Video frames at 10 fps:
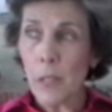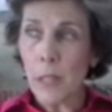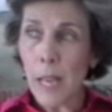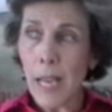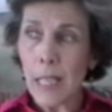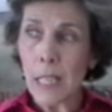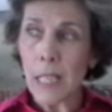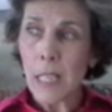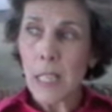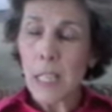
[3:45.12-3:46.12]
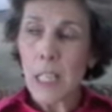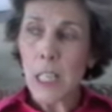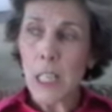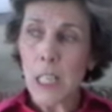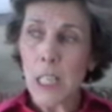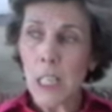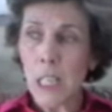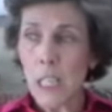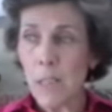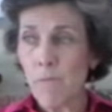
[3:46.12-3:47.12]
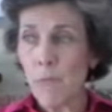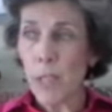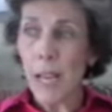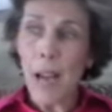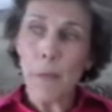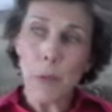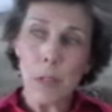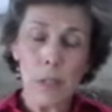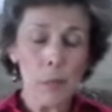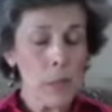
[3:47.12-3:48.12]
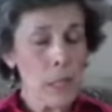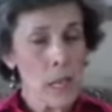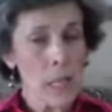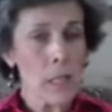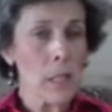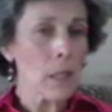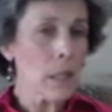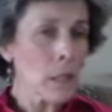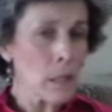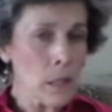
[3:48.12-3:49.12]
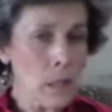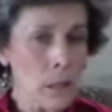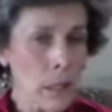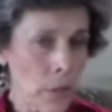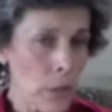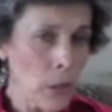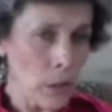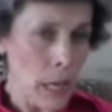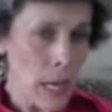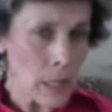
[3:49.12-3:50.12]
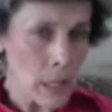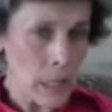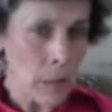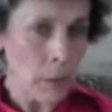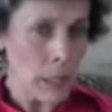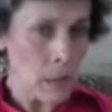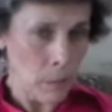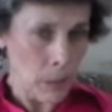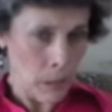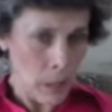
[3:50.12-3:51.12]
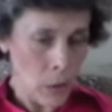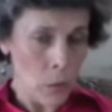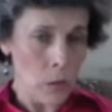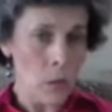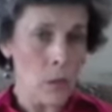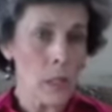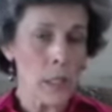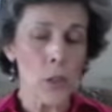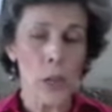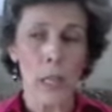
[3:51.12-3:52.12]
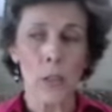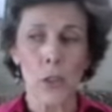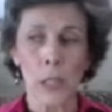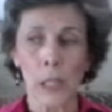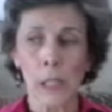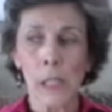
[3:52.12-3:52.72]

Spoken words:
that, life was still fantastic. Things still carried on nicely, but things were certainly changing.